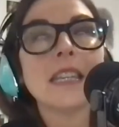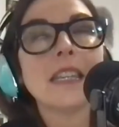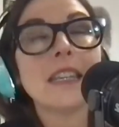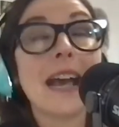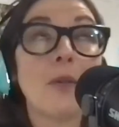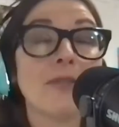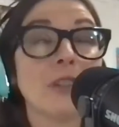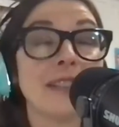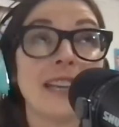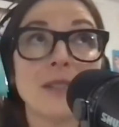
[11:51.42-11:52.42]
However,
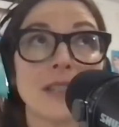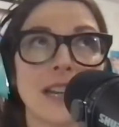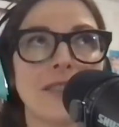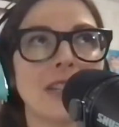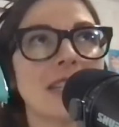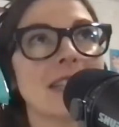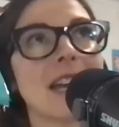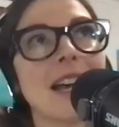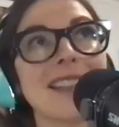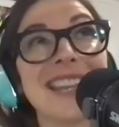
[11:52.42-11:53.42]
on the other side of it,
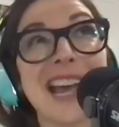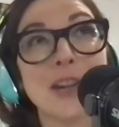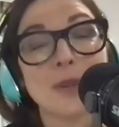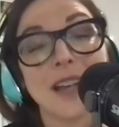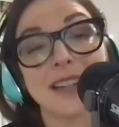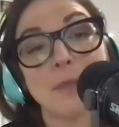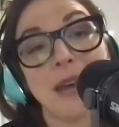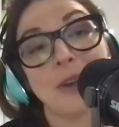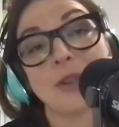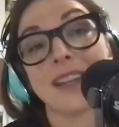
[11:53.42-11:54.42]
the ashwagandha
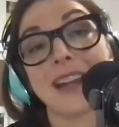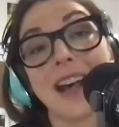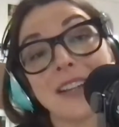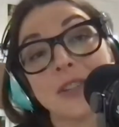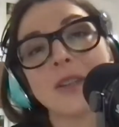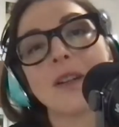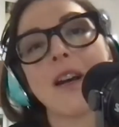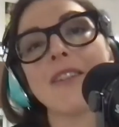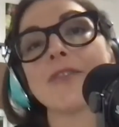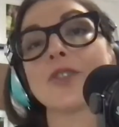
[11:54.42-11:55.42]
powder that I took
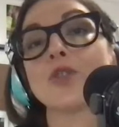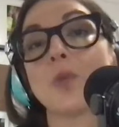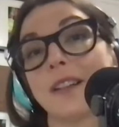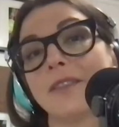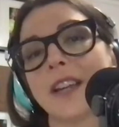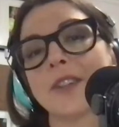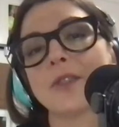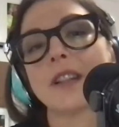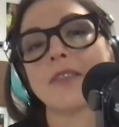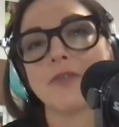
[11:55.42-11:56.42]
offered
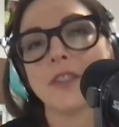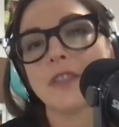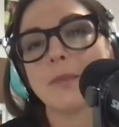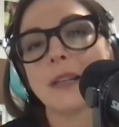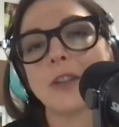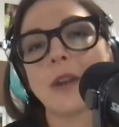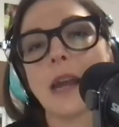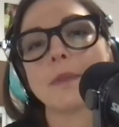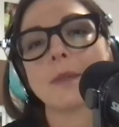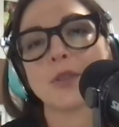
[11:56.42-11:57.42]
1,250
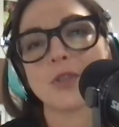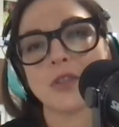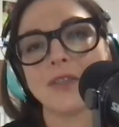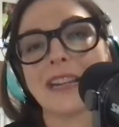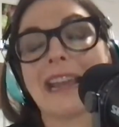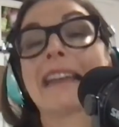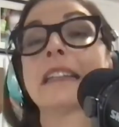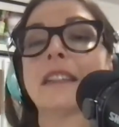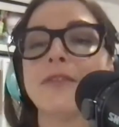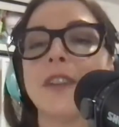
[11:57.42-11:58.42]
milligrams per serving, and I
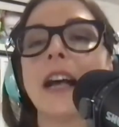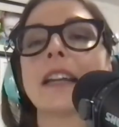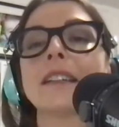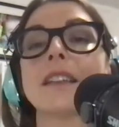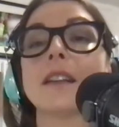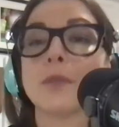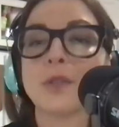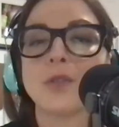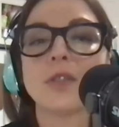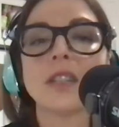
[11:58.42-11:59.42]
did find that it
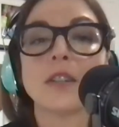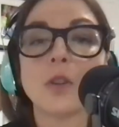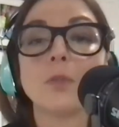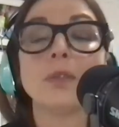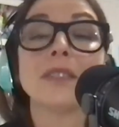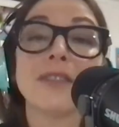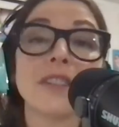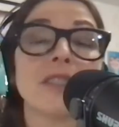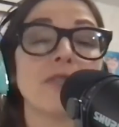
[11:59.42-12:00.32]
produced a notable difference for